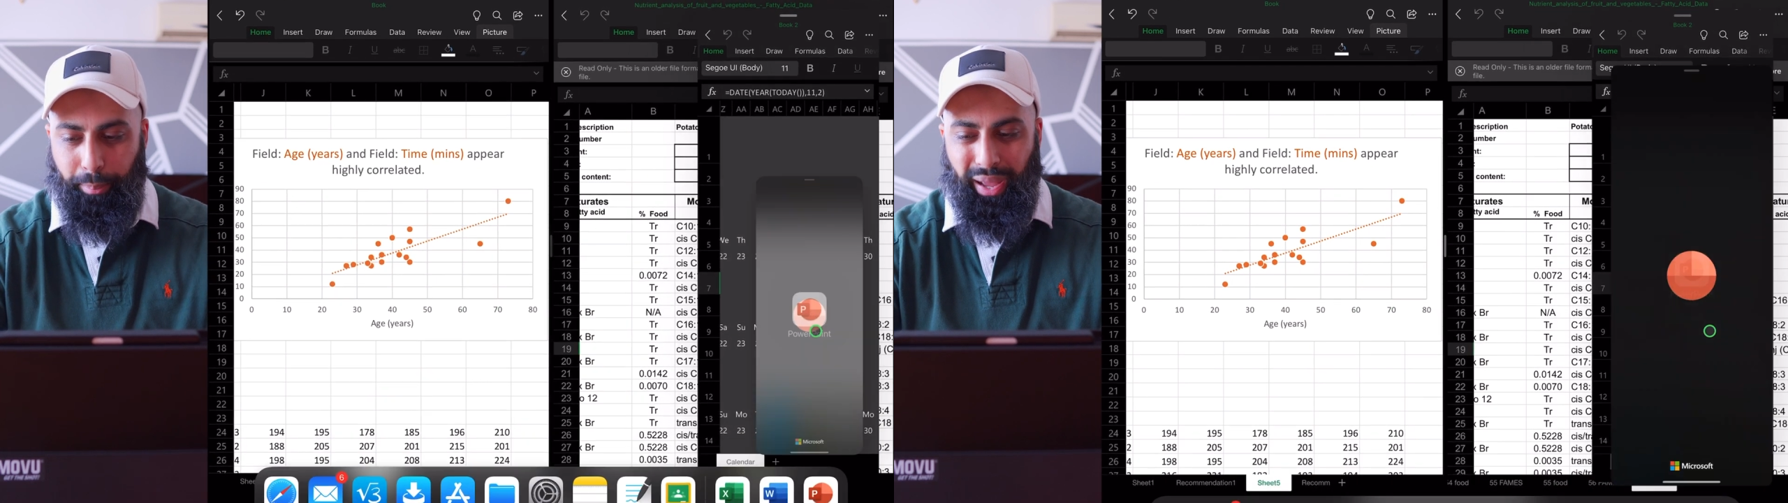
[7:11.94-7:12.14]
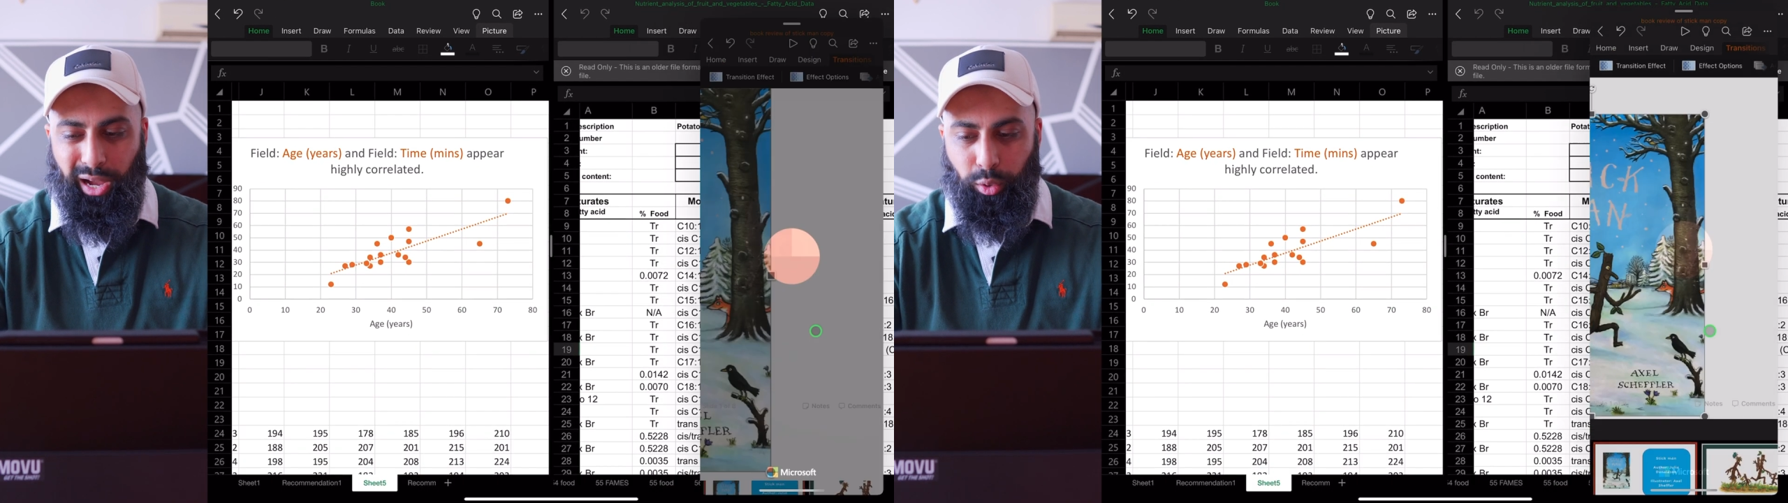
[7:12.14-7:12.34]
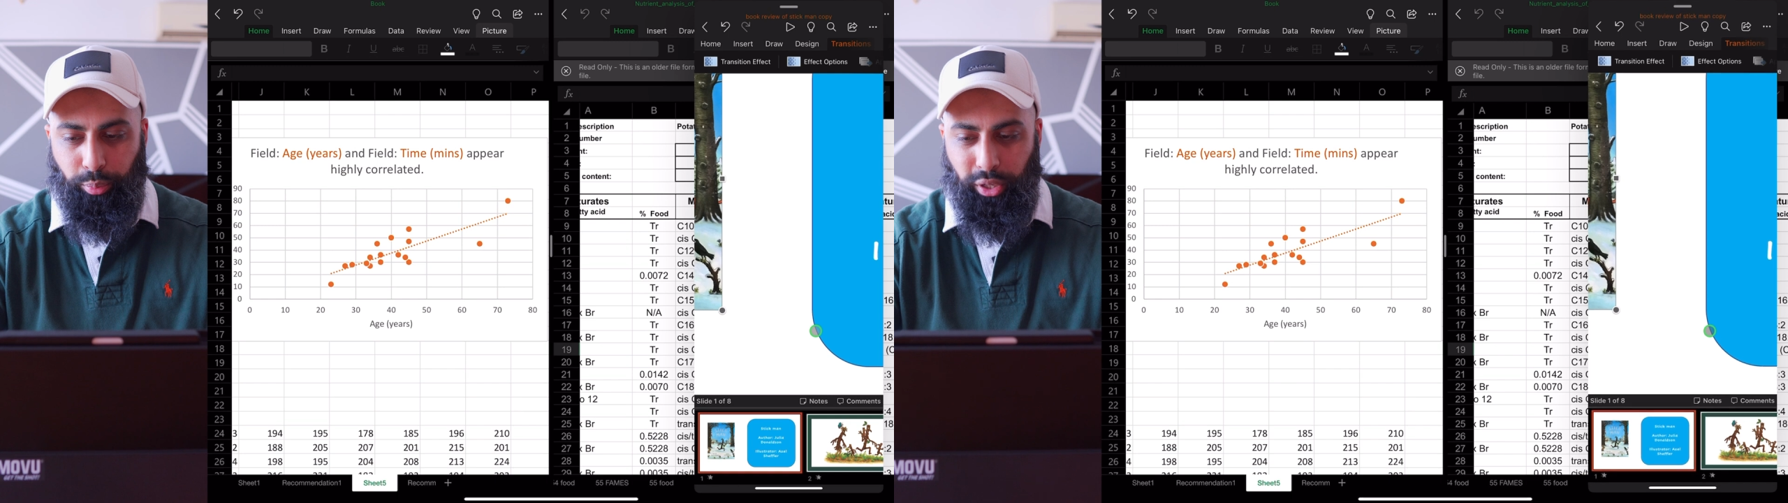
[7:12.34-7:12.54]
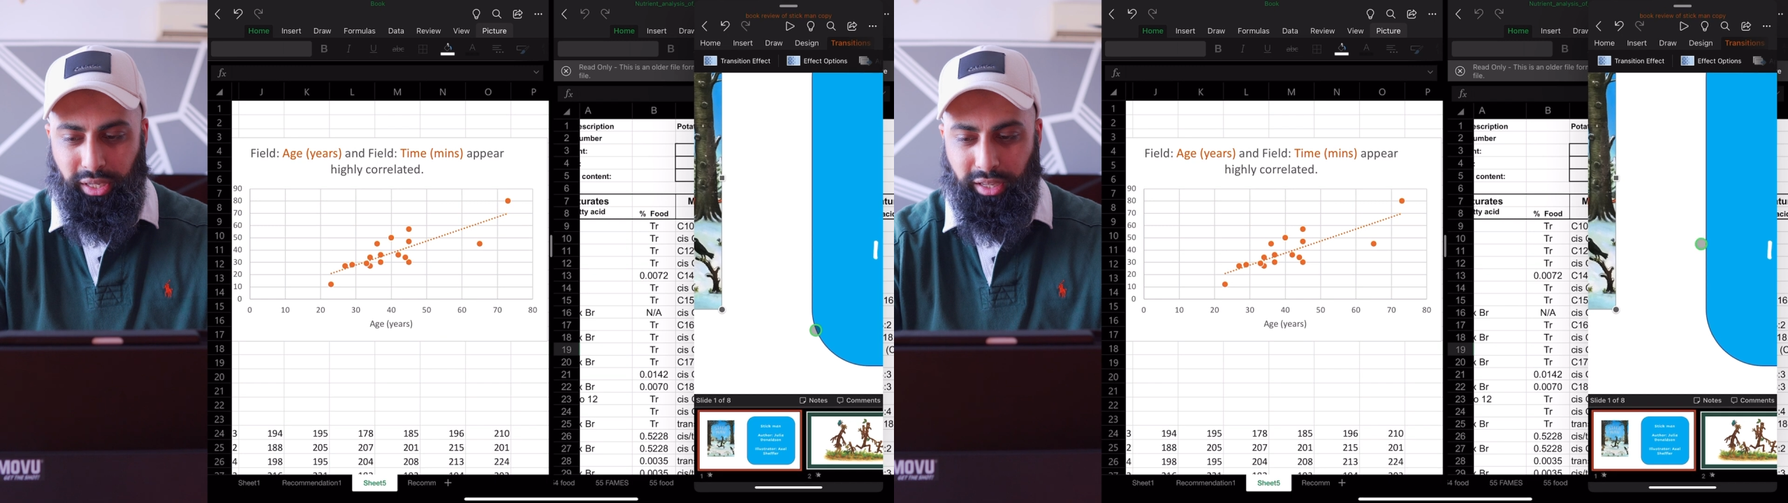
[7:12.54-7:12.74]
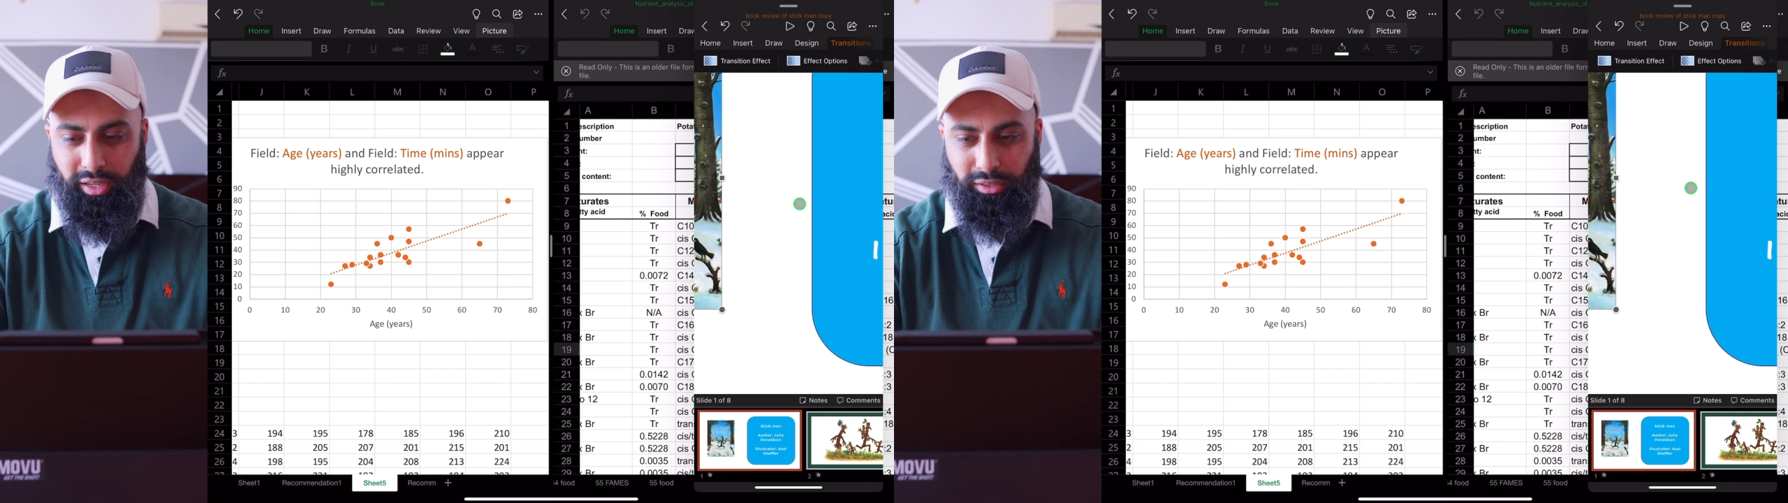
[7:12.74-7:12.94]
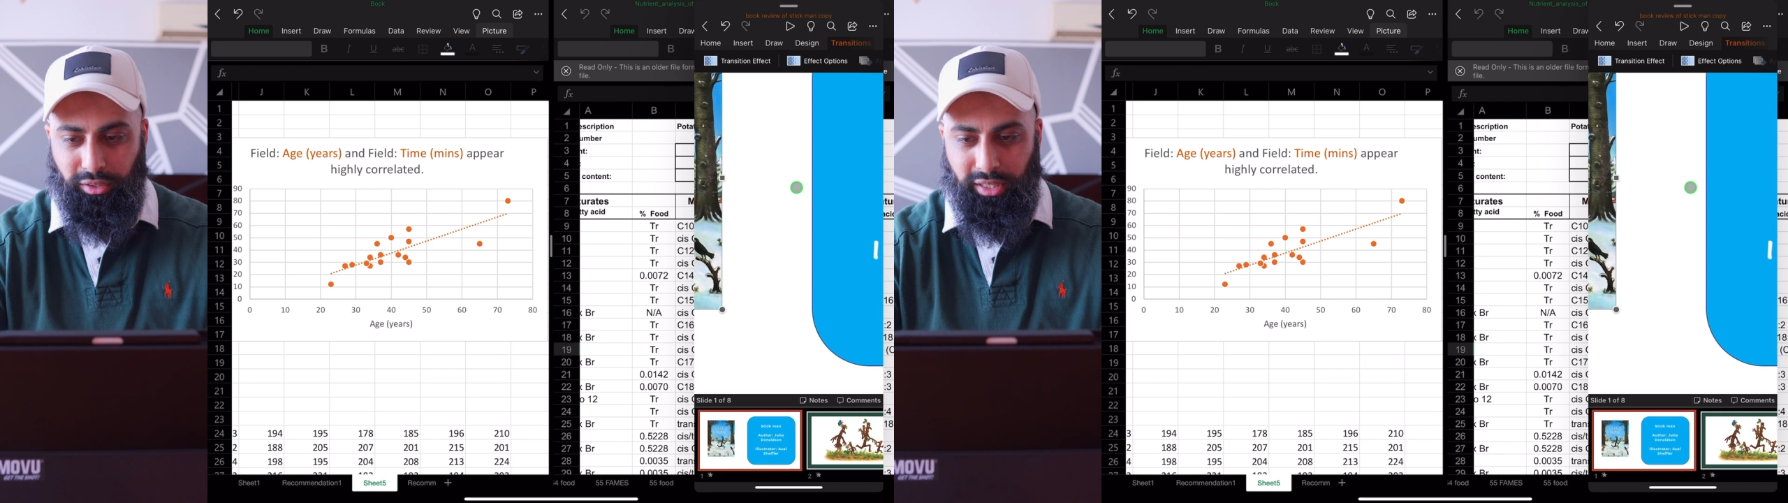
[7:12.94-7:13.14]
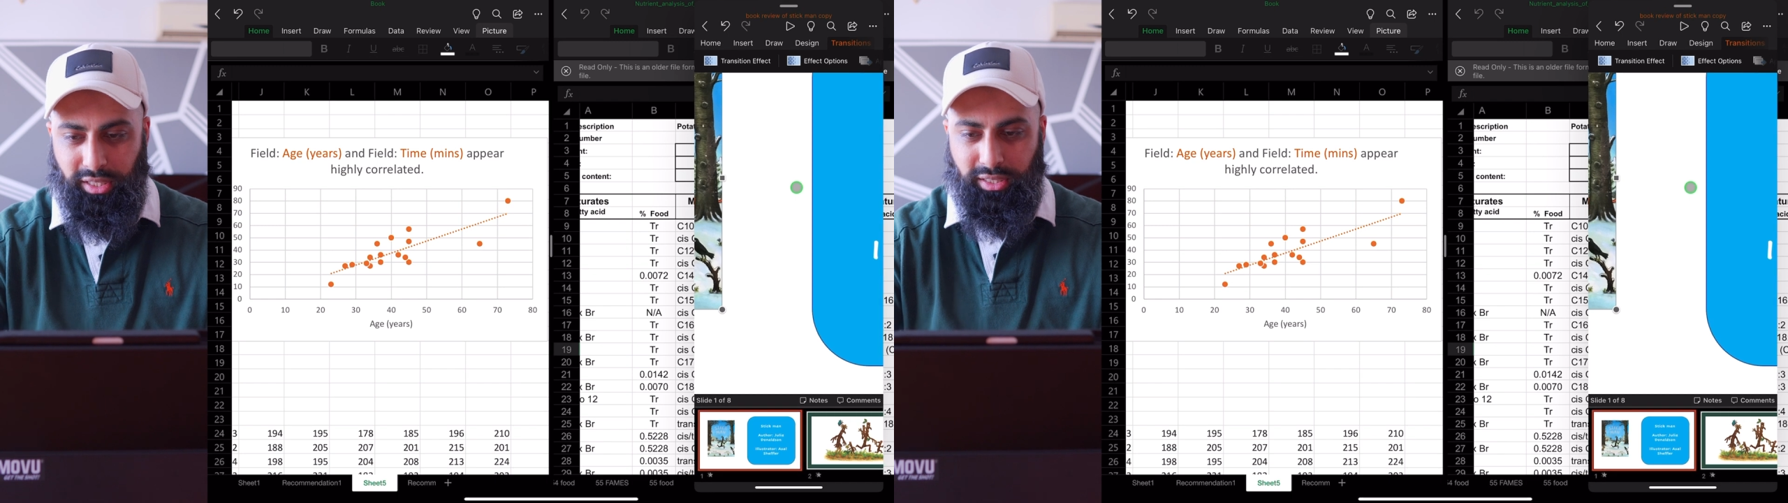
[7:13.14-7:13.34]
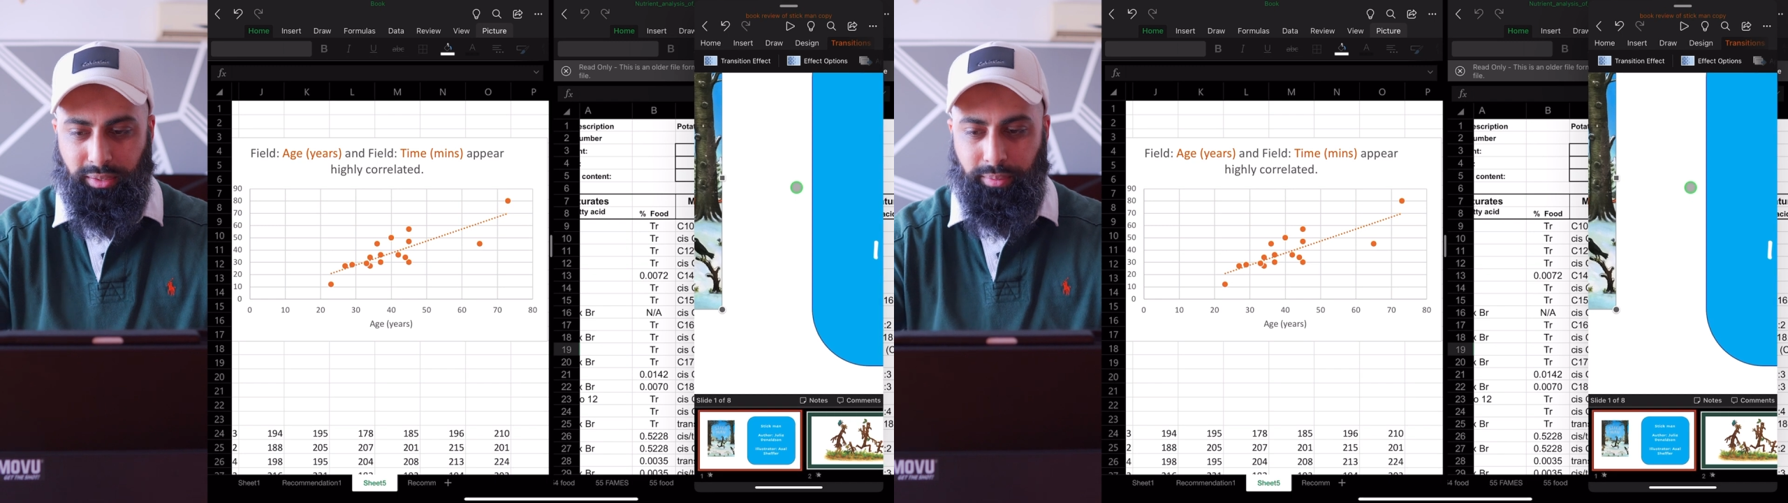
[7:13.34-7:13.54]
a PowerPoint here. Look at
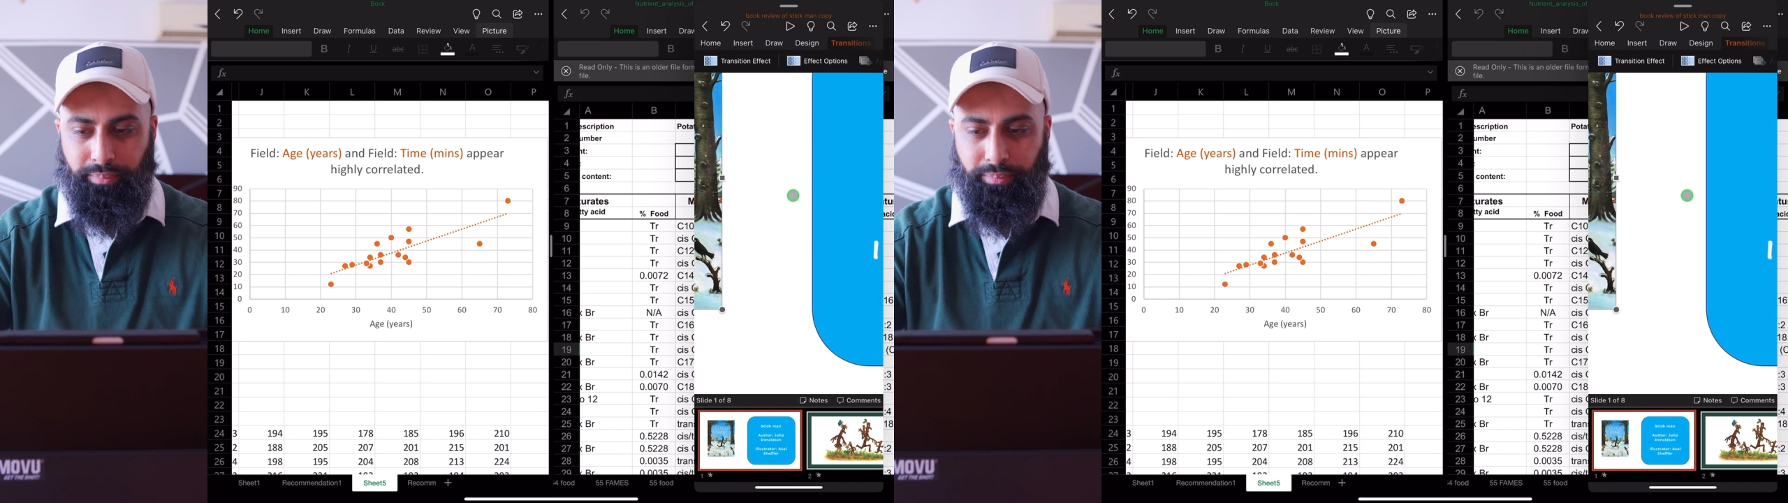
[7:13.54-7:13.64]
this.